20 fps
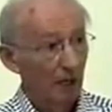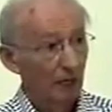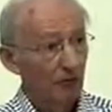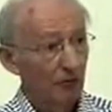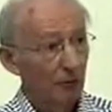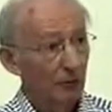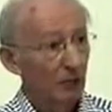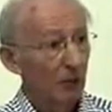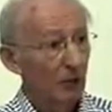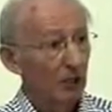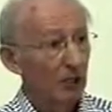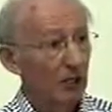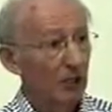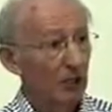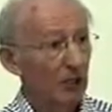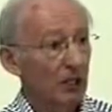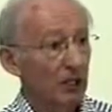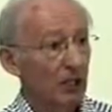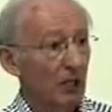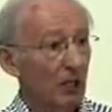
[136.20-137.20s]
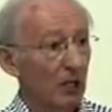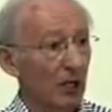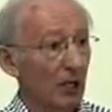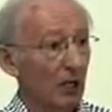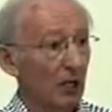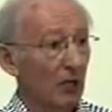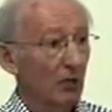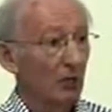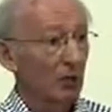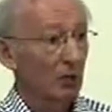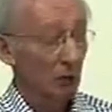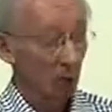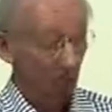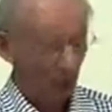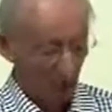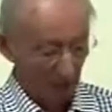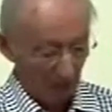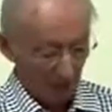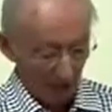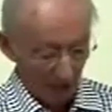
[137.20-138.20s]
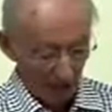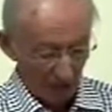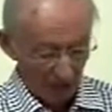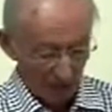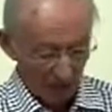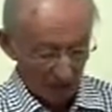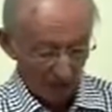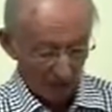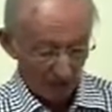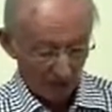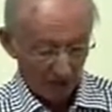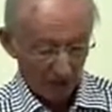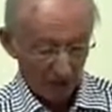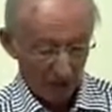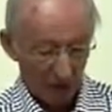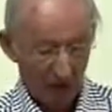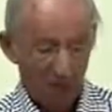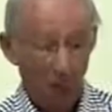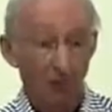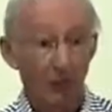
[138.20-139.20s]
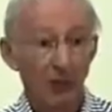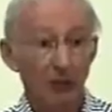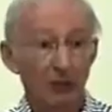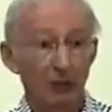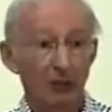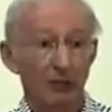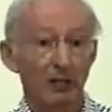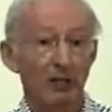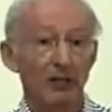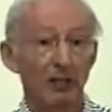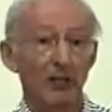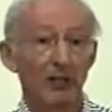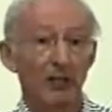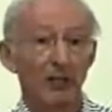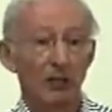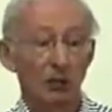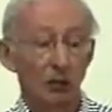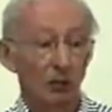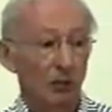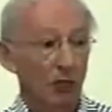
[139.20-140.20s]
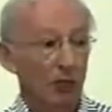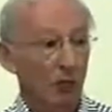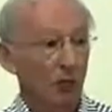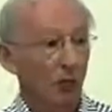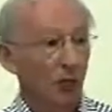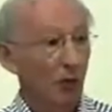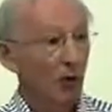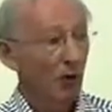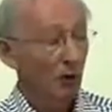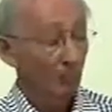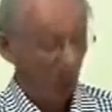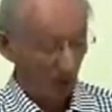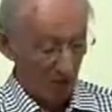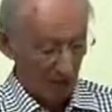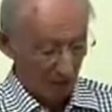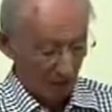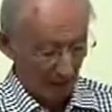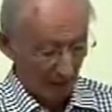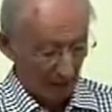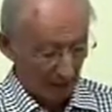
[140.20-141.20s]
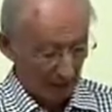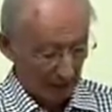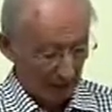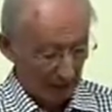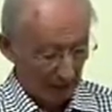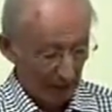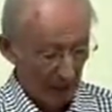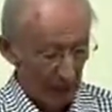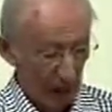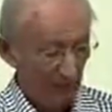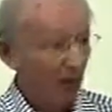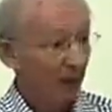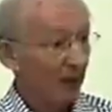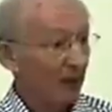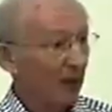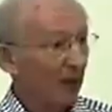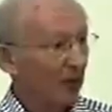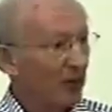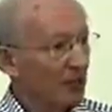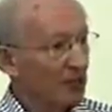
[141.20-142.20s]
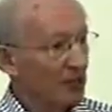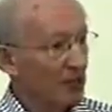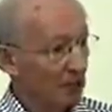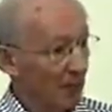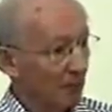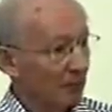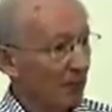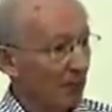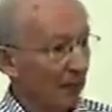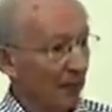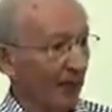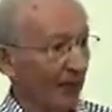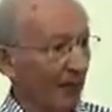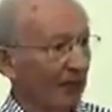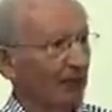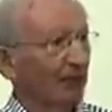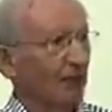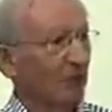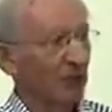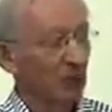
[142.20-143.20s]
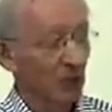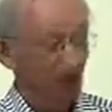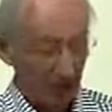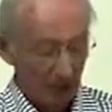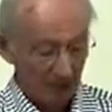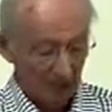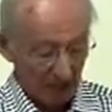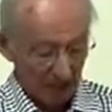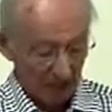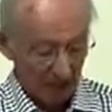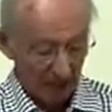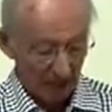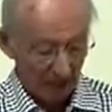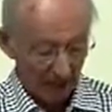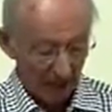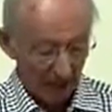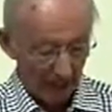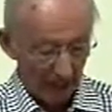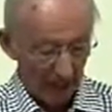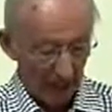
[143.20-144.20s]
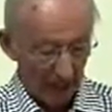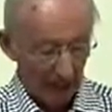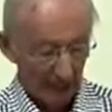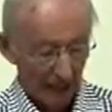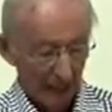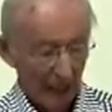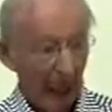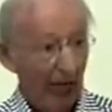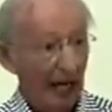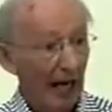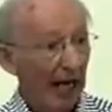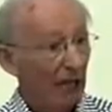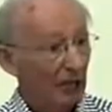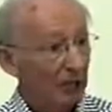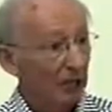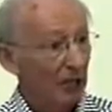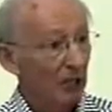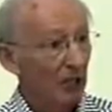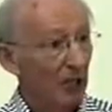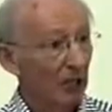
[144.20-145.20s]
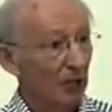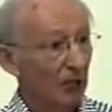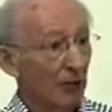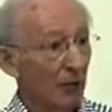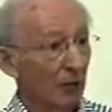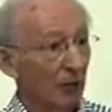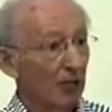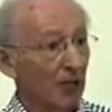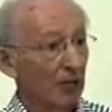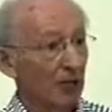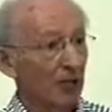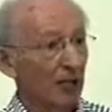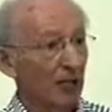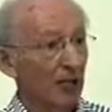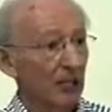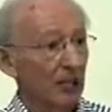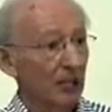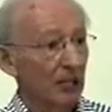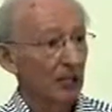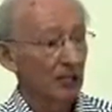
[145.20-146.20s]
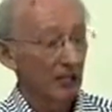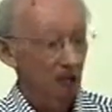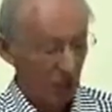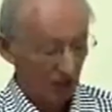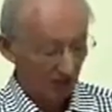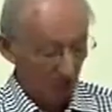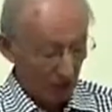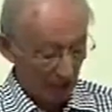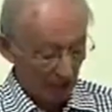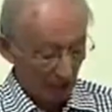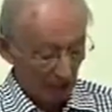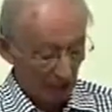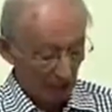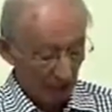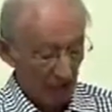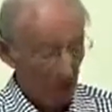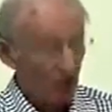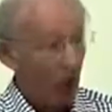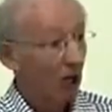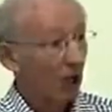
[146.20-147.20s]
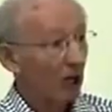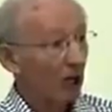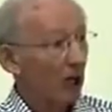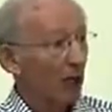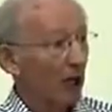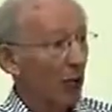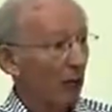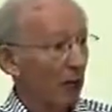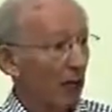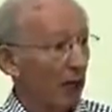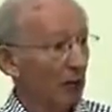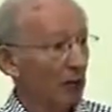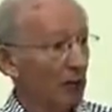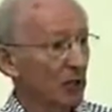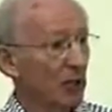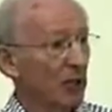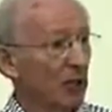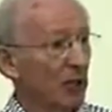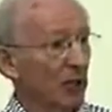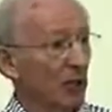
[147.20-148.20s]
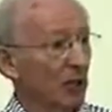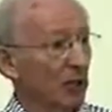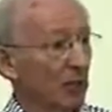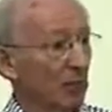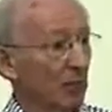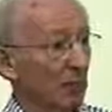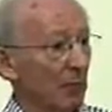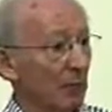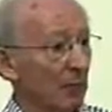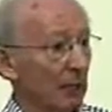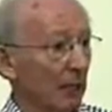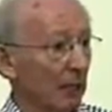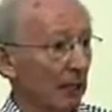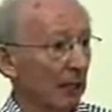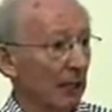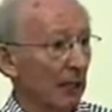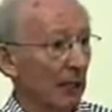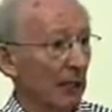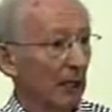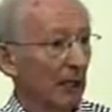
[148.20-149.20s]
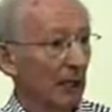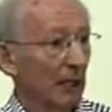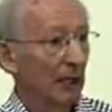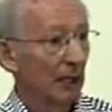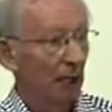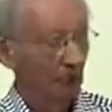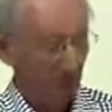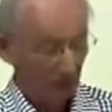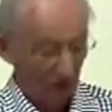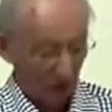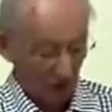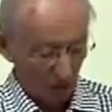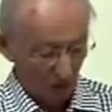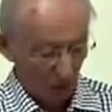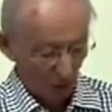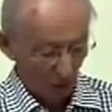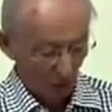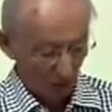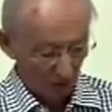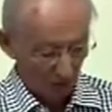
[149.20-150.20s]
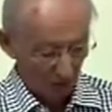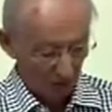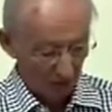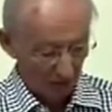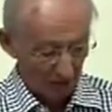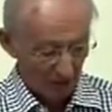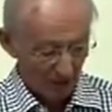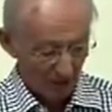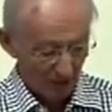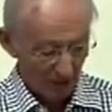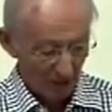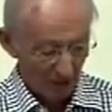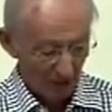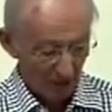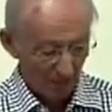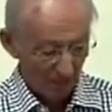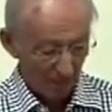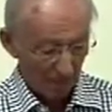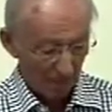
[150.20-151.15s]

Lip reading: From earliest times, humankind has felt compelled to explore the possibility that there is something which exists there outside the reach of our senses, outside or perhaps deeply embedded in the physical world around us.